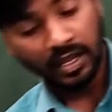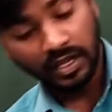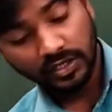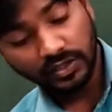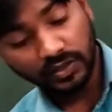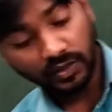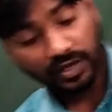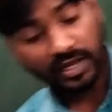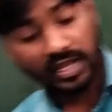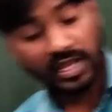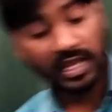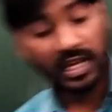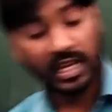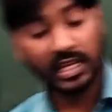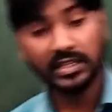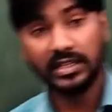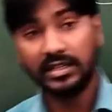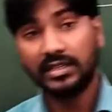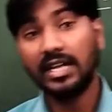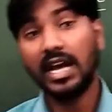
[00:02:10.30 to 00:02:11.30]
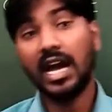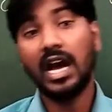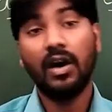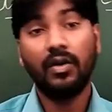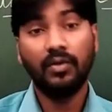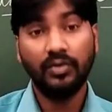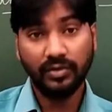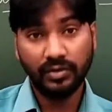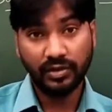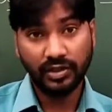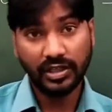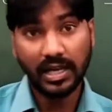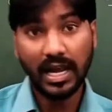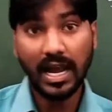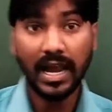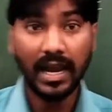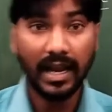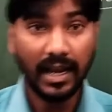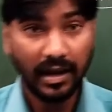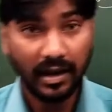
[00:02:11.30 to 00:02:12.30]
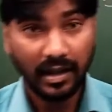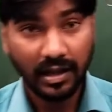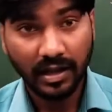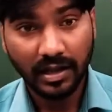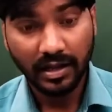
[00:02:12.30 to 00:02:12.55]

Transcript: So here is a town child.